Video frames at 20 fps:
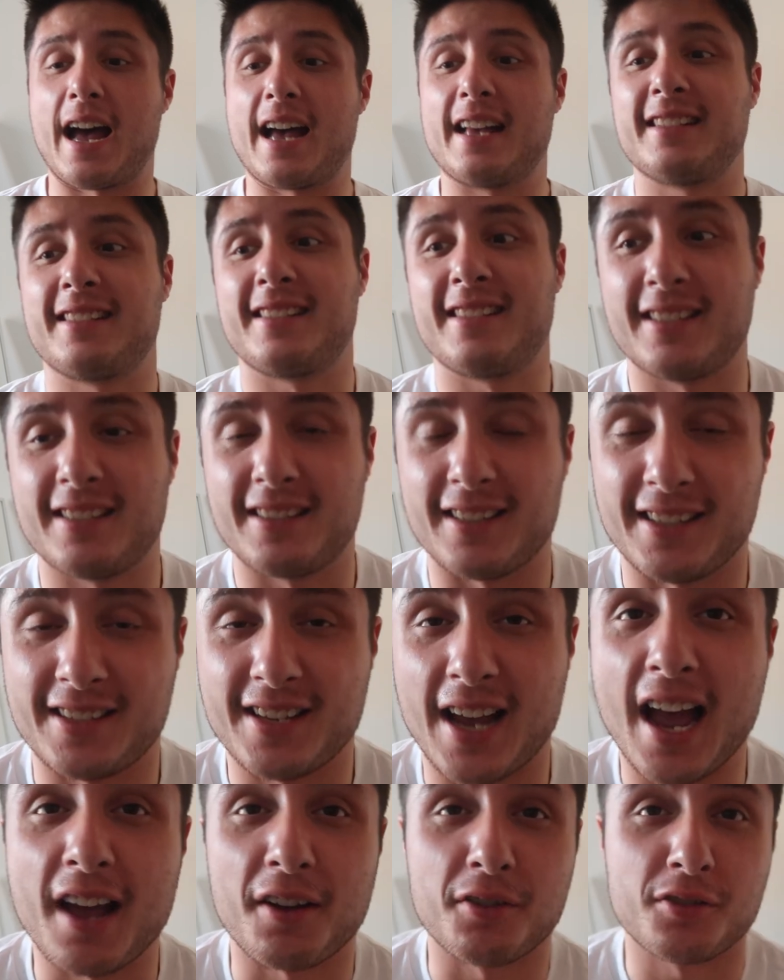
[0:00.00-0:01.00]
as the
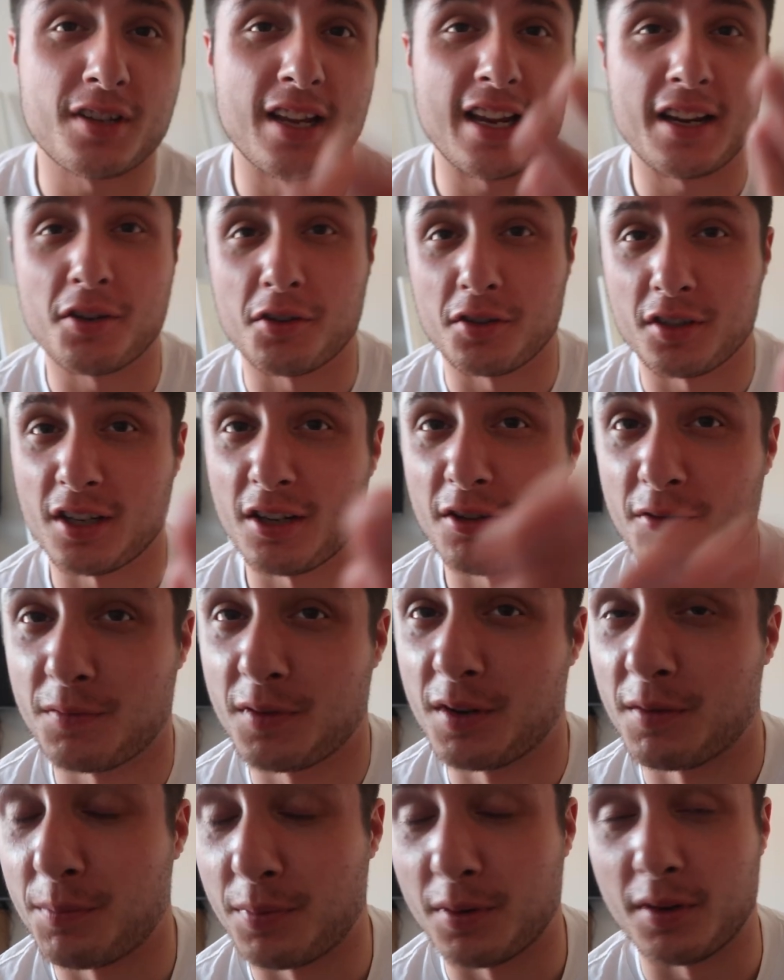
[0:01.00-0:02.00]
title say, or
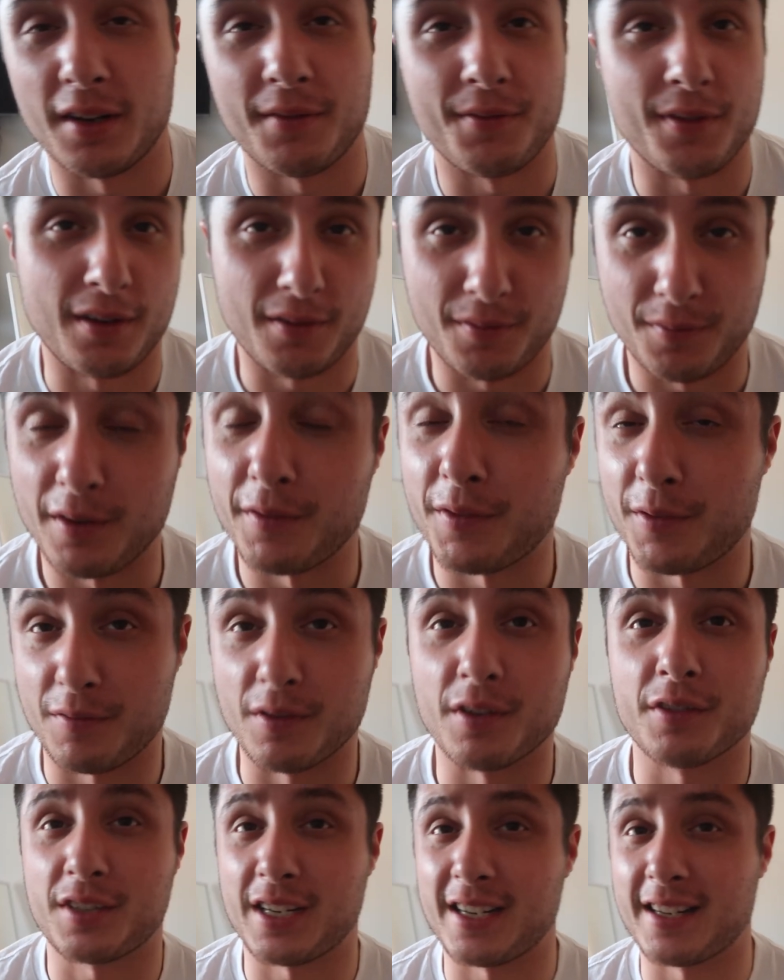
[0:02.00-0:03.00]
if you've
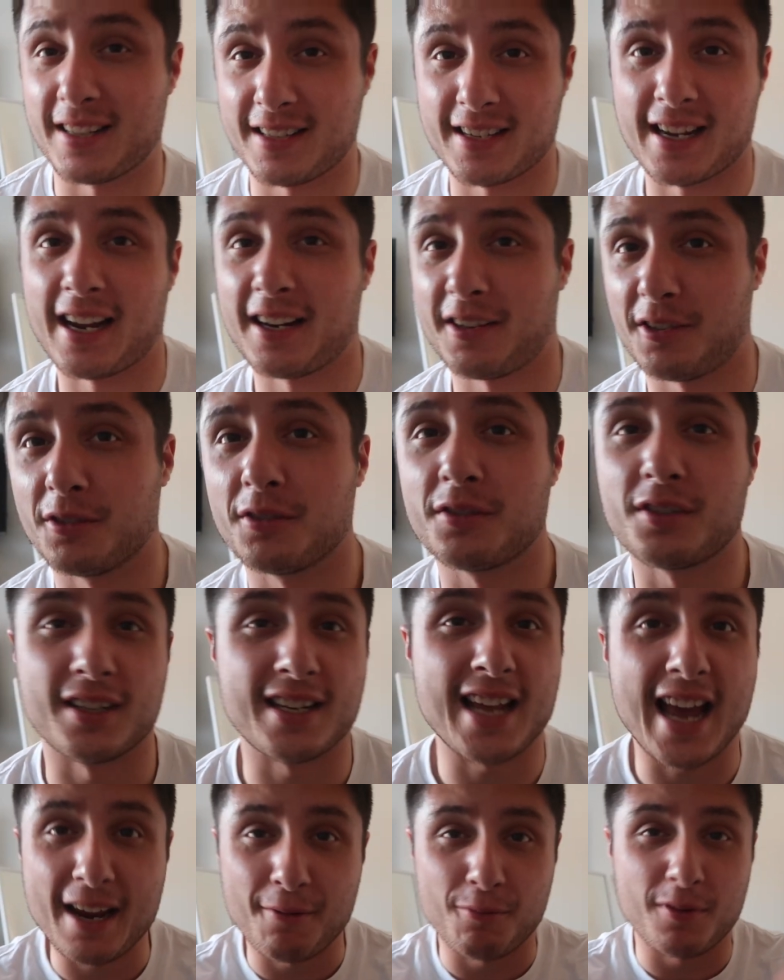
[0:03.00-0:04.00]
not seen the title,
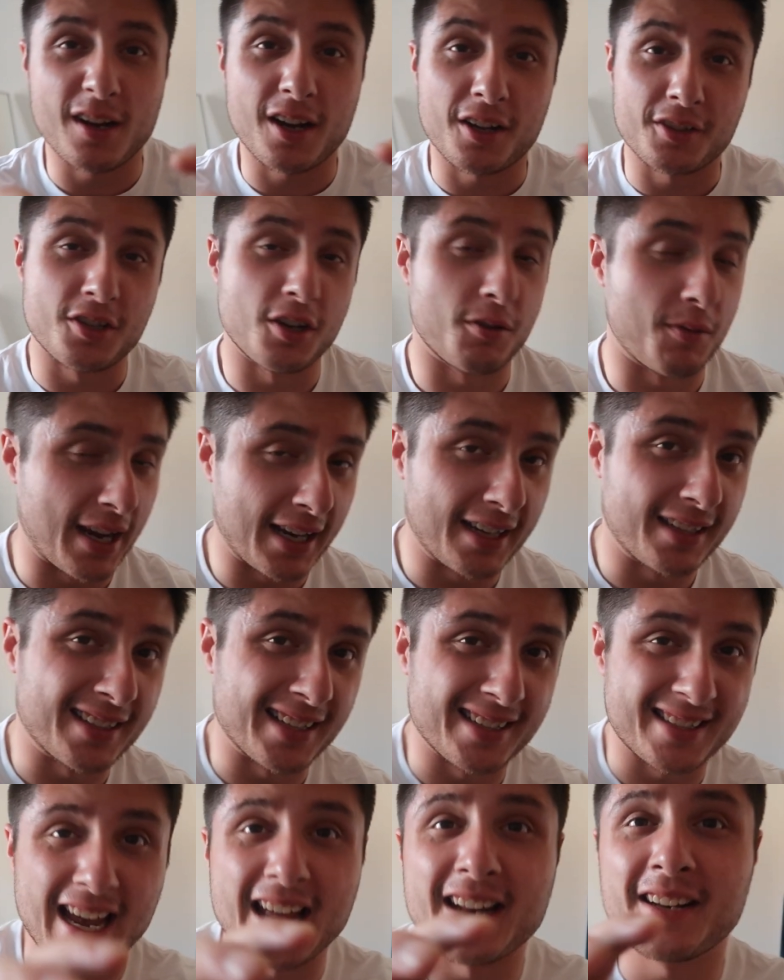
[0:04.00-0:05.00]
today we are doing
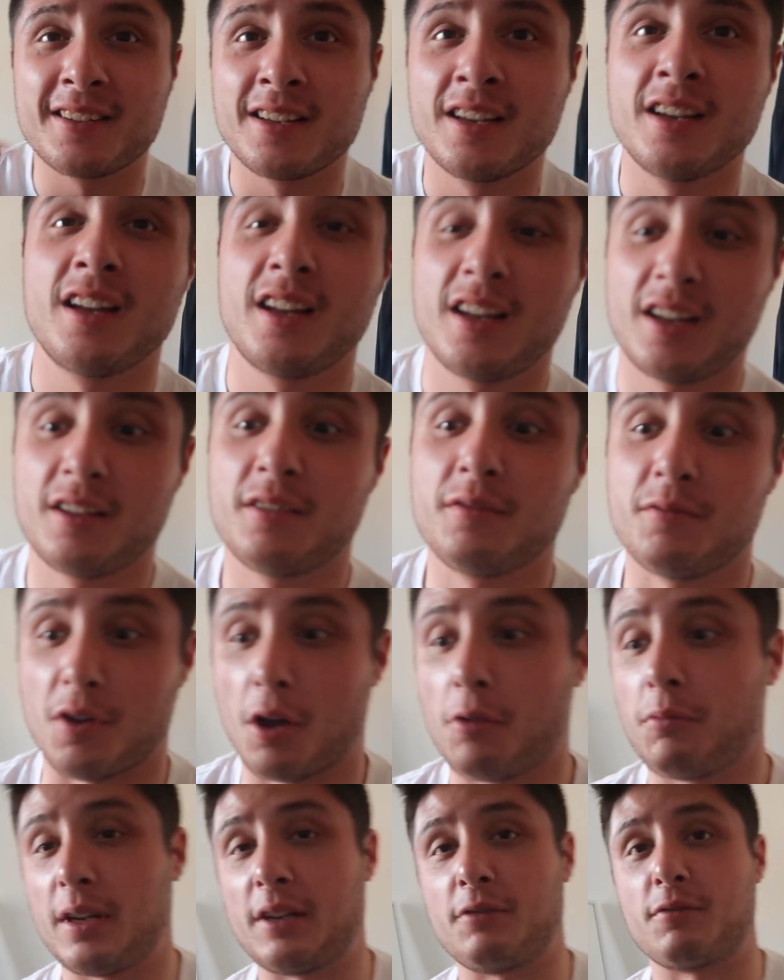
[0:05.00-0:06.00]
the 10
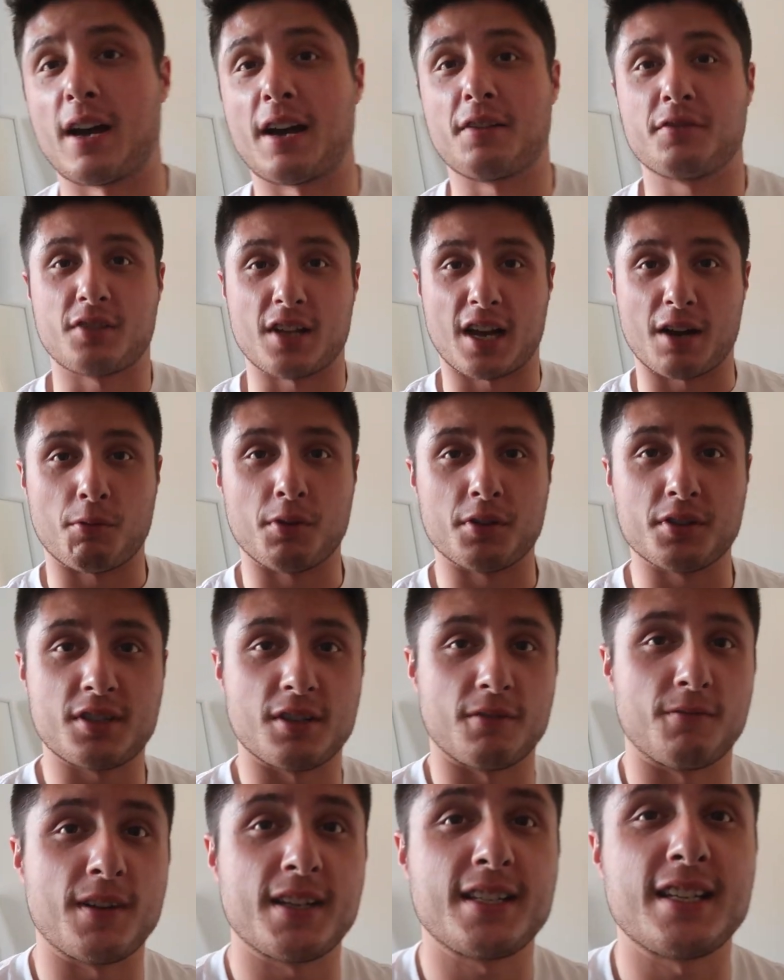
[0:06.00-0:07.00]
non-league grounds that I want
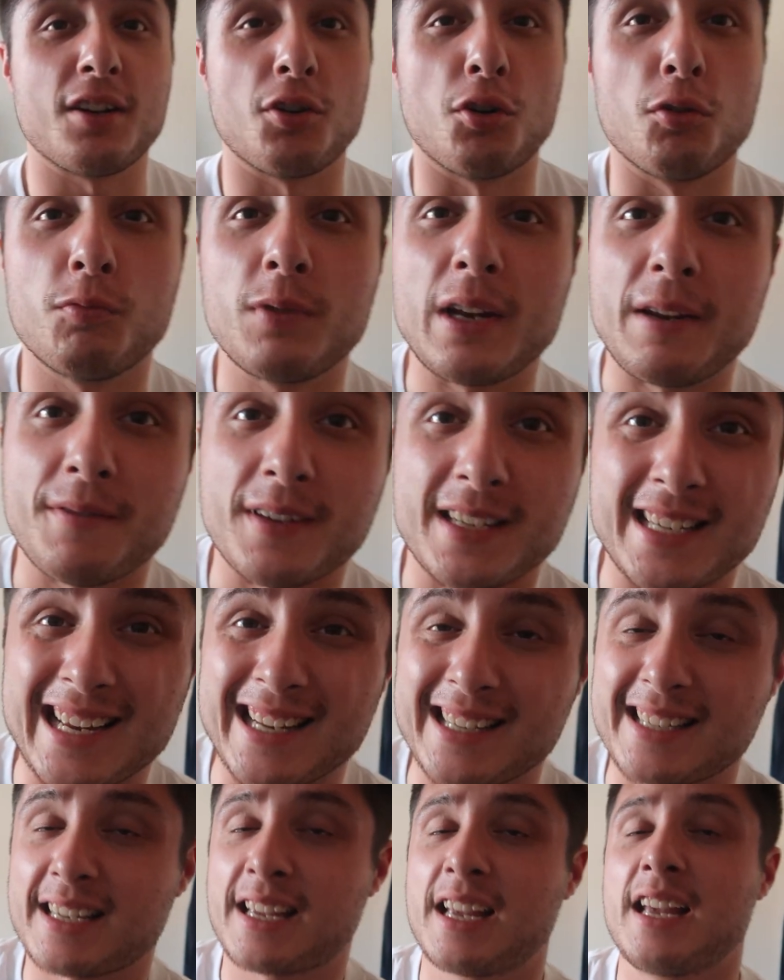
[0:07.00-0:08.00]
to visit or
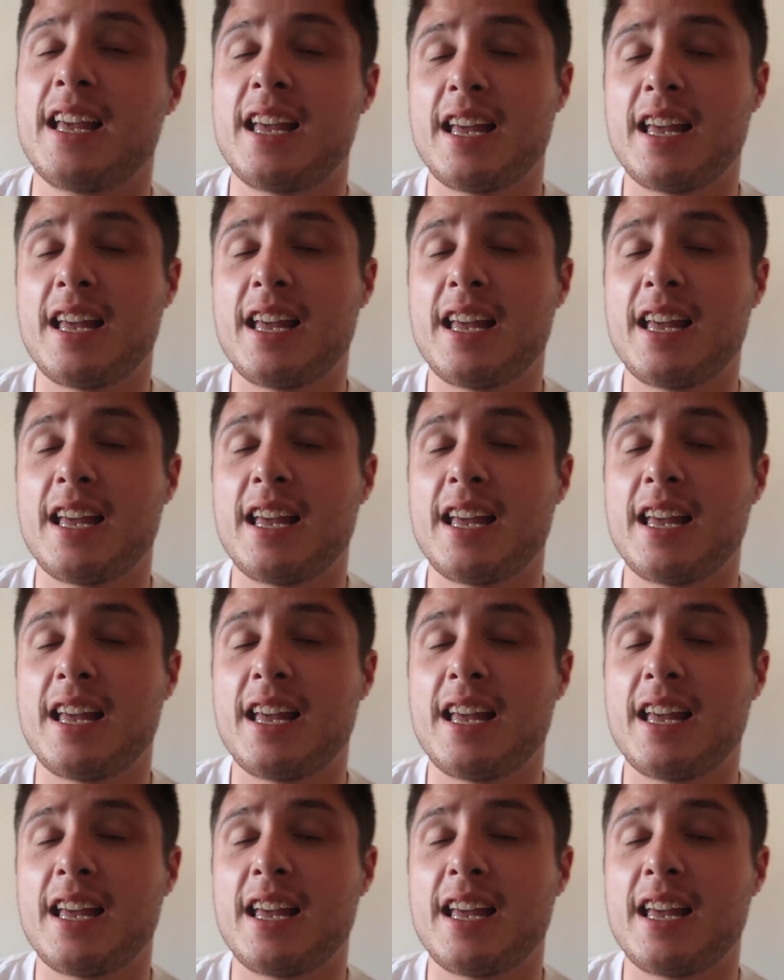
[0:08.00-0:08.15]
revisit